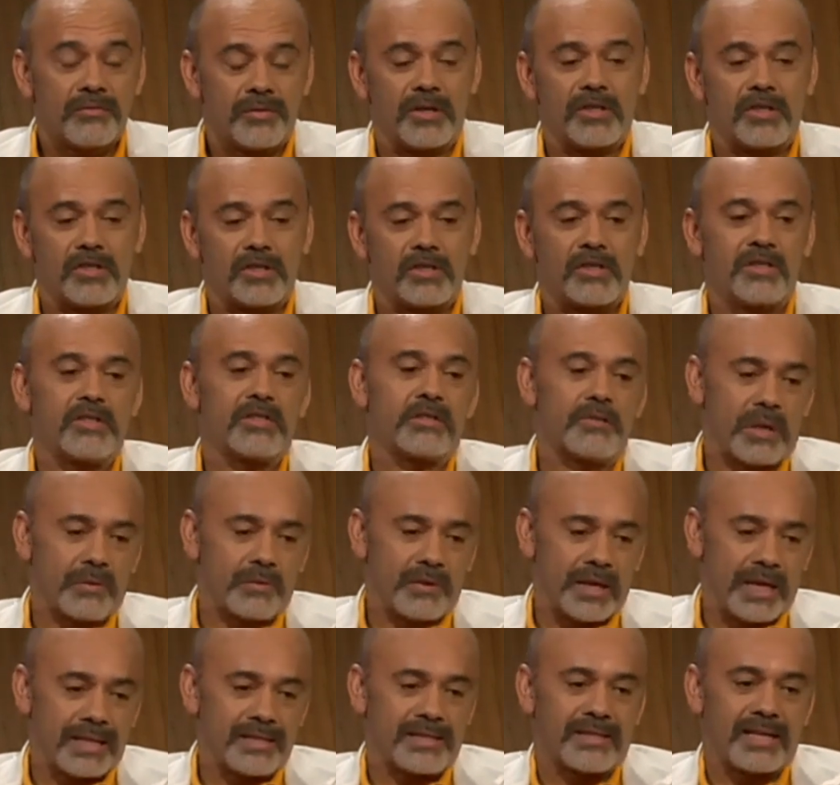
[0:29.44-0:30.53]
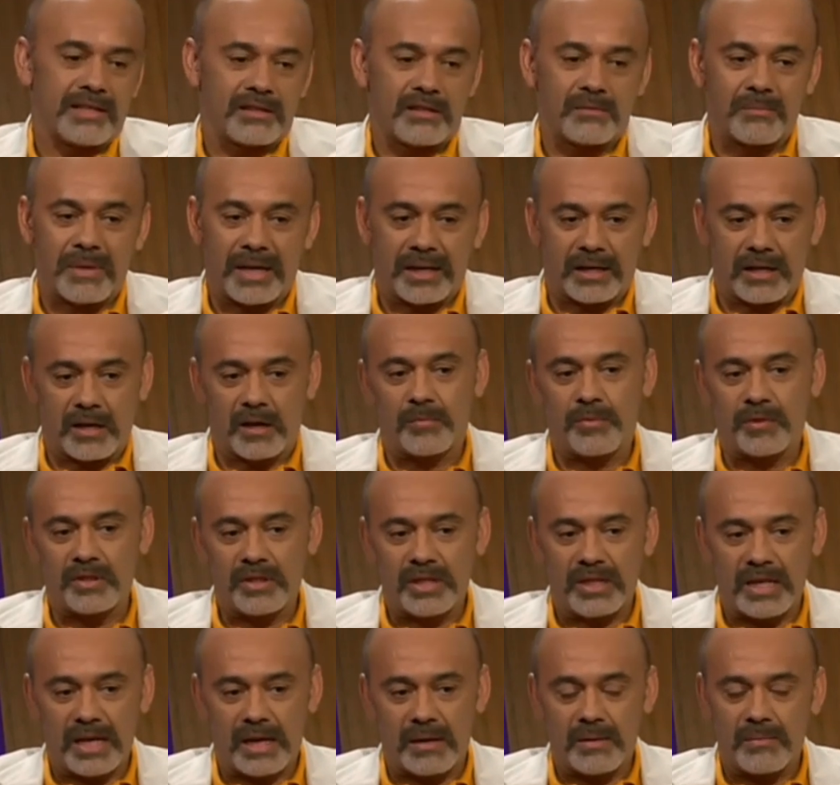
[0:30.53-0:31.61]
For instance, when I started my
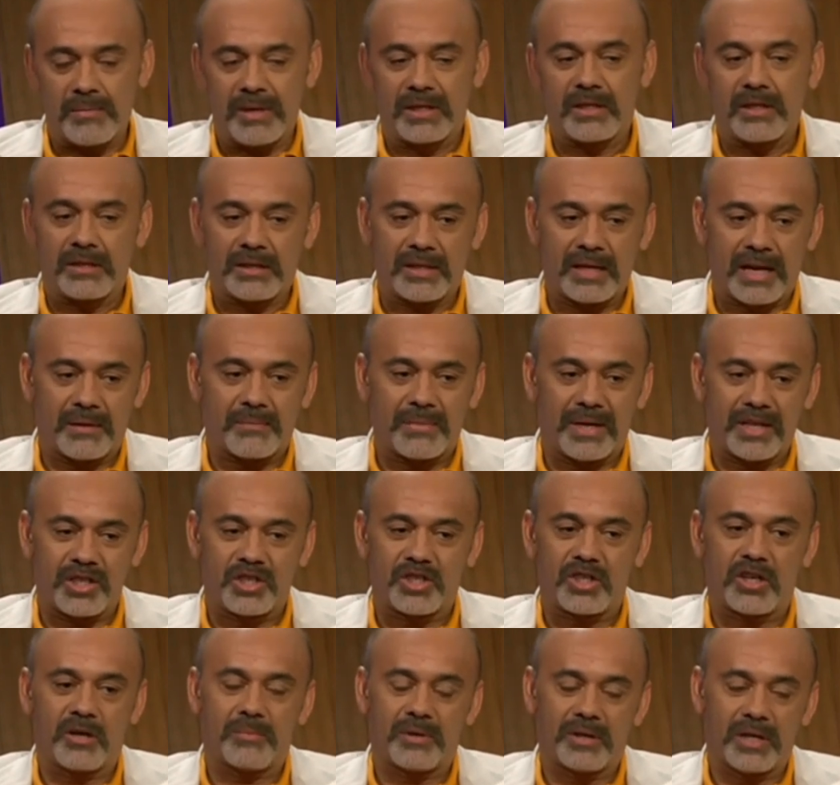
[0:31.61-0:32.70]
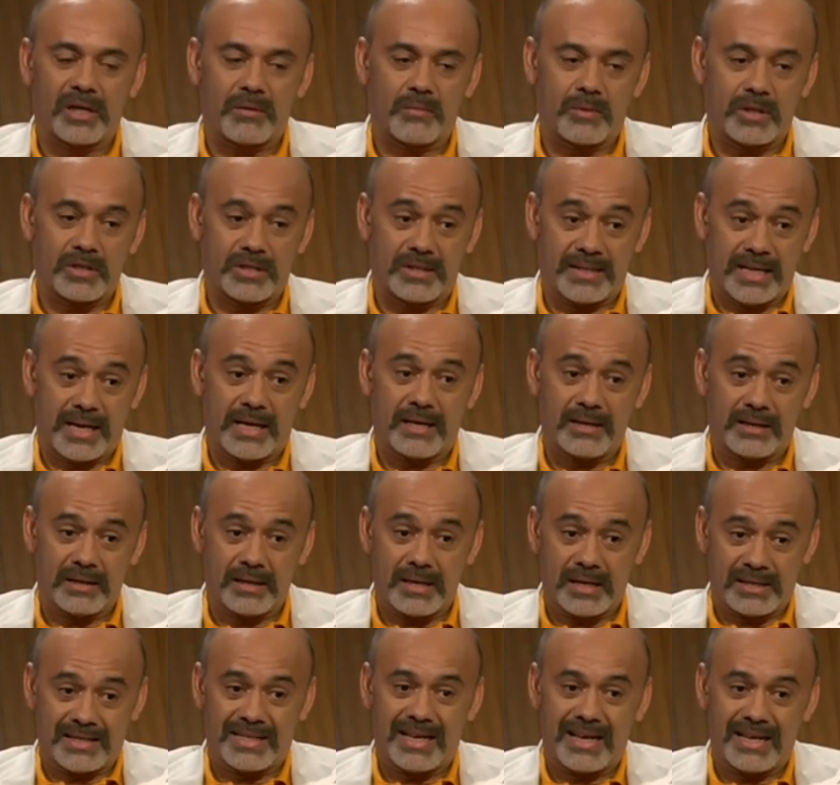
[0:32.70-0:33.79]
company, I immediately had my shop and I was sell,
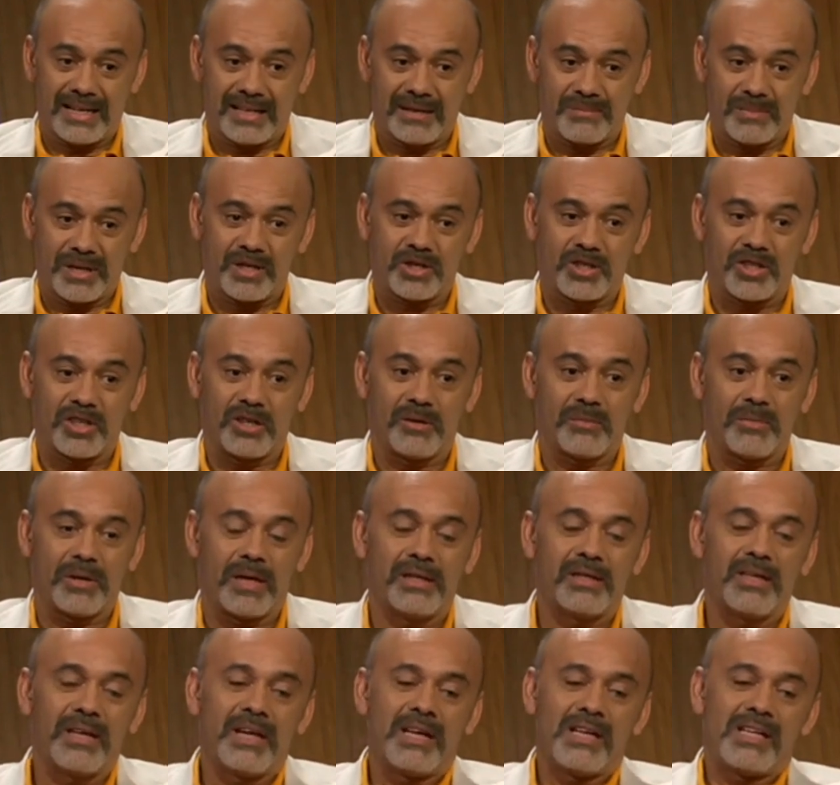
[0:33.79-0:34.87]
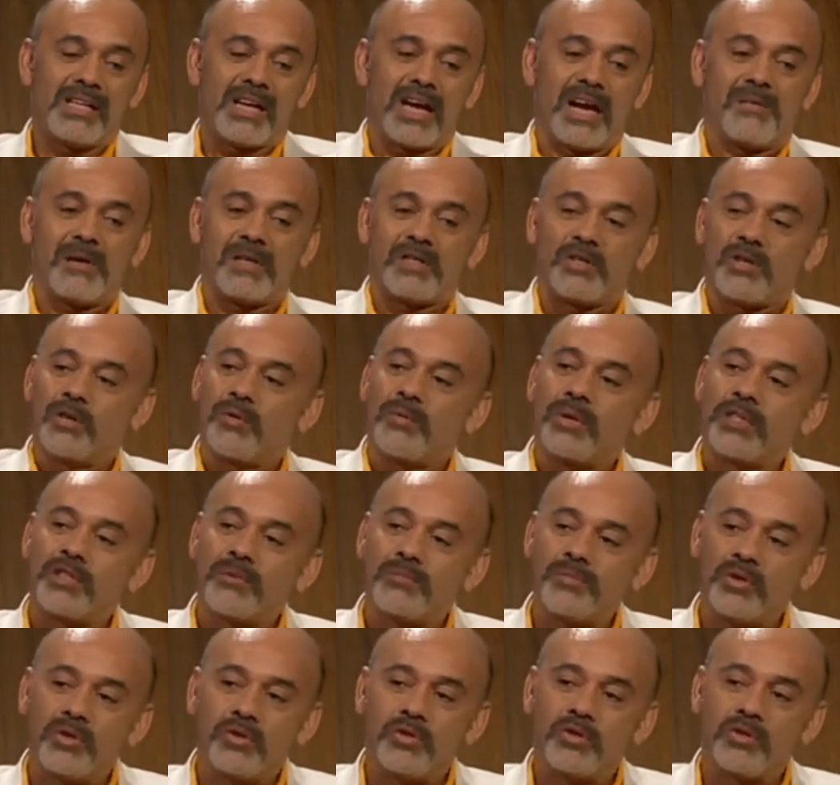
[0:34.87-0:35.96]
uh, selling in my shop. I, I, was always
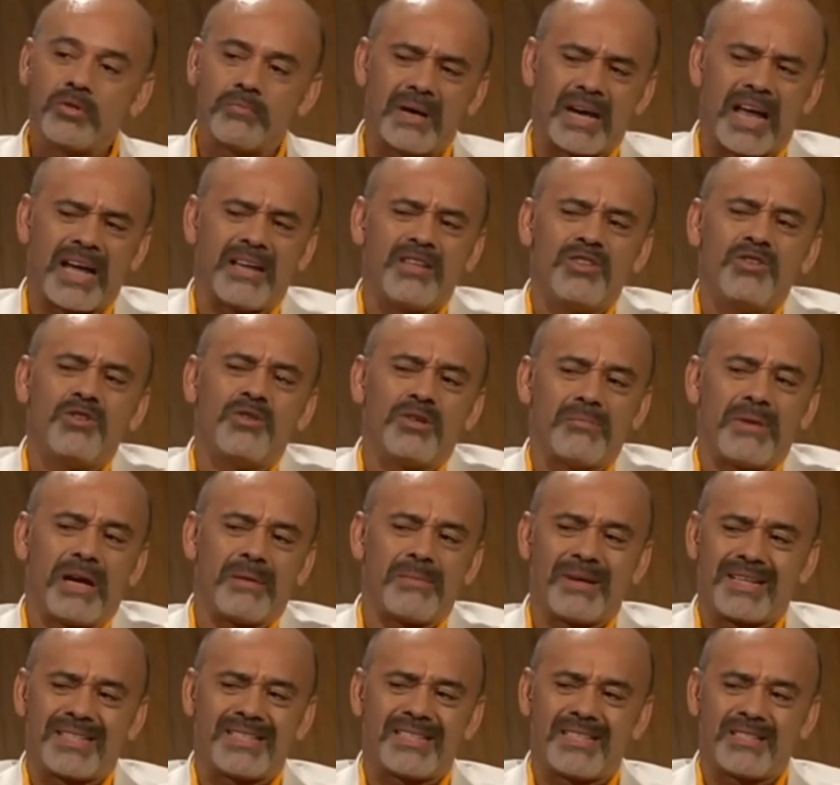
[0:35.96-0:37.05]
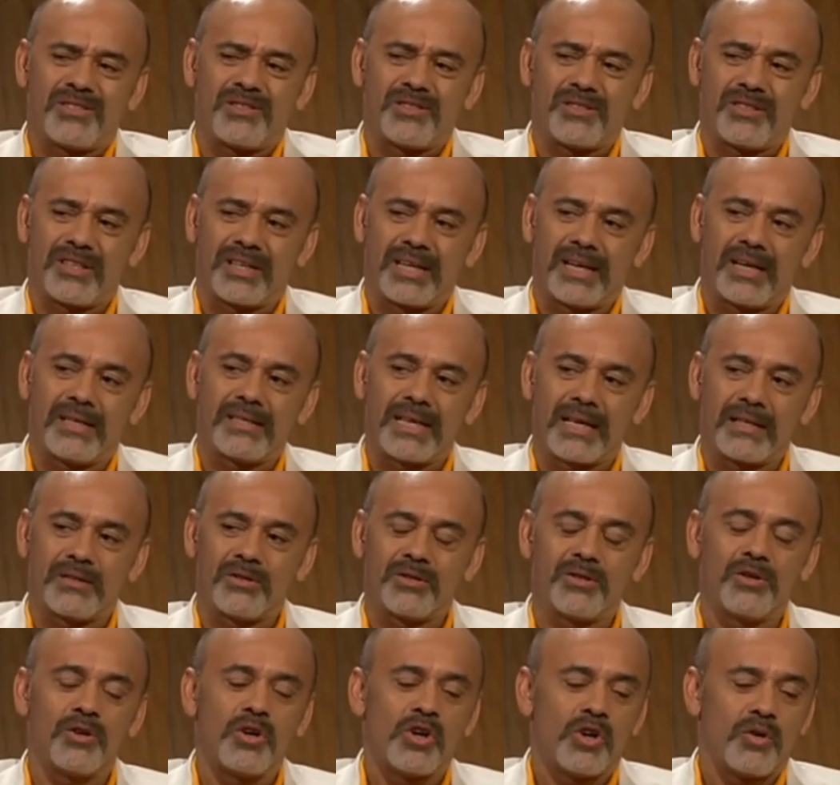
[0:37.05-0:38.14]
amused, but I knew it by my sisters again, that
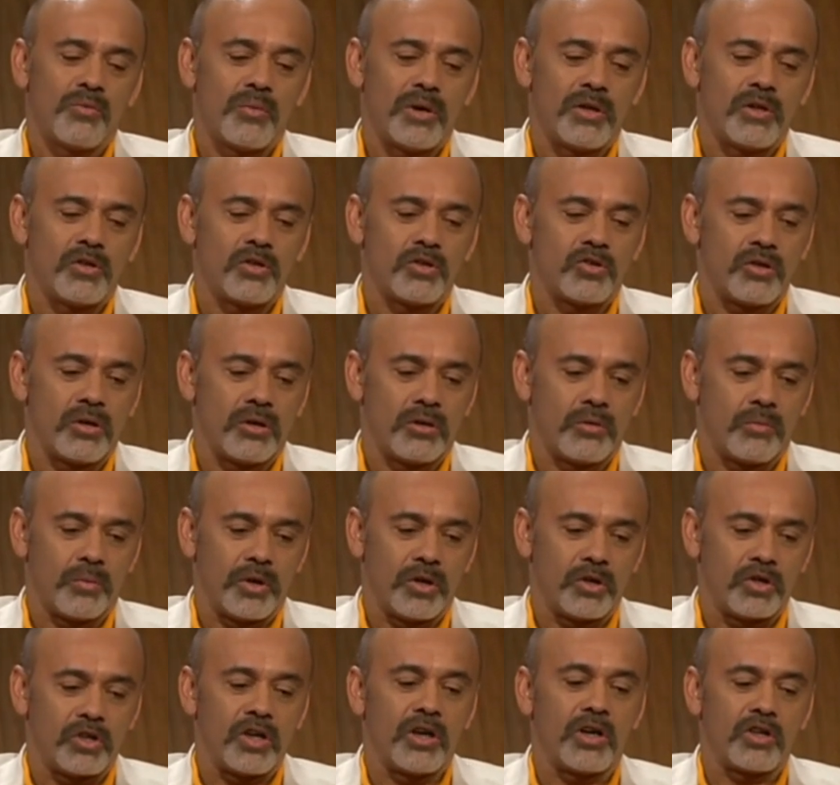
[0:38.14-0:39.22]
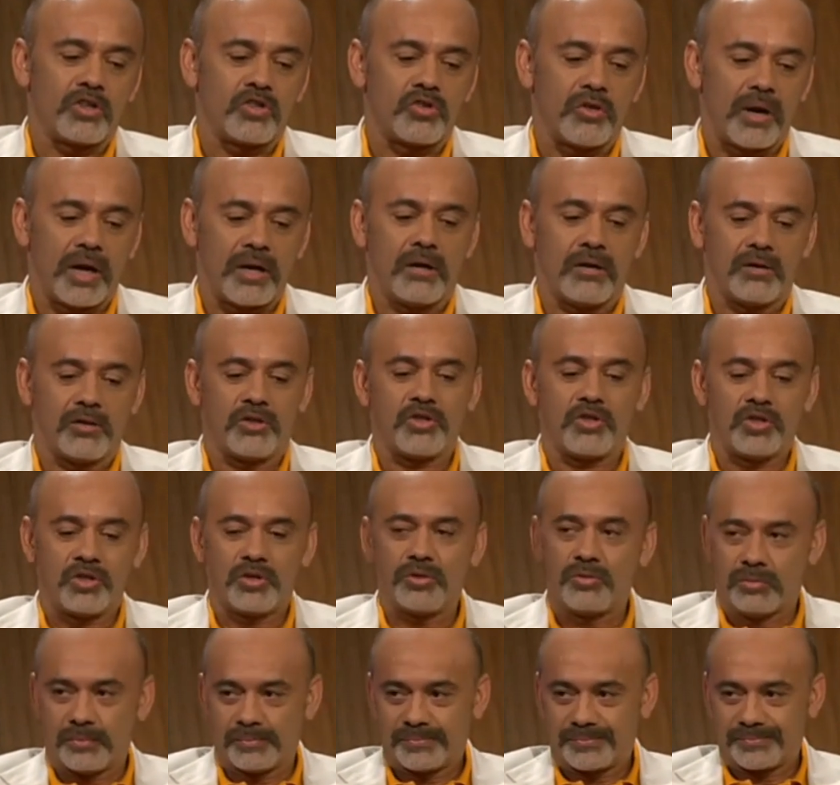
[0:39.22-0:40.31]
you know, when a, uh, when a girl tries on a
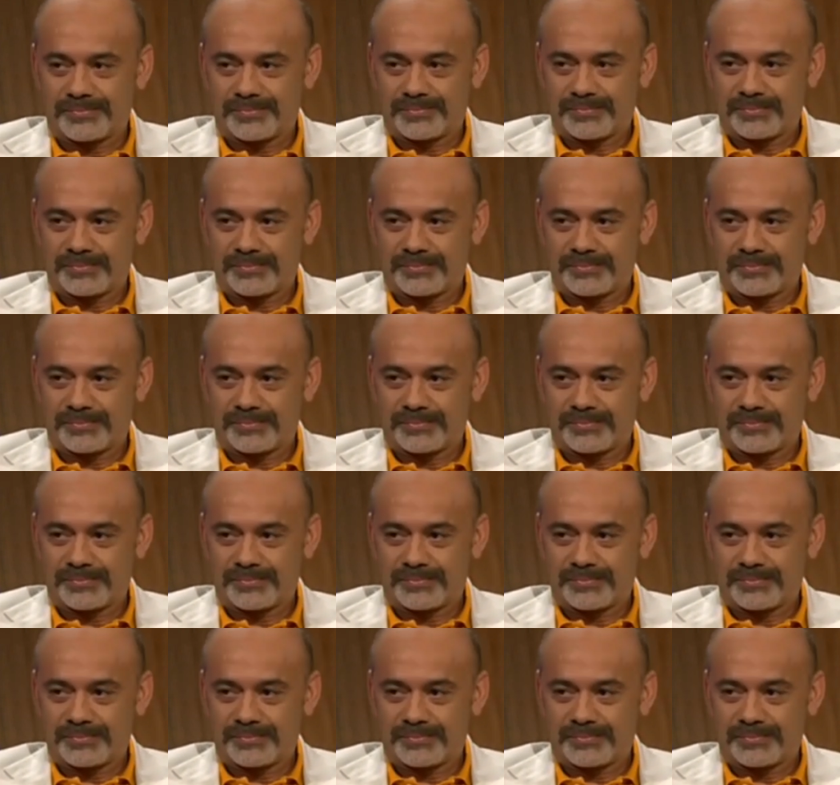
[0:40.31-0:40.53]
shoe,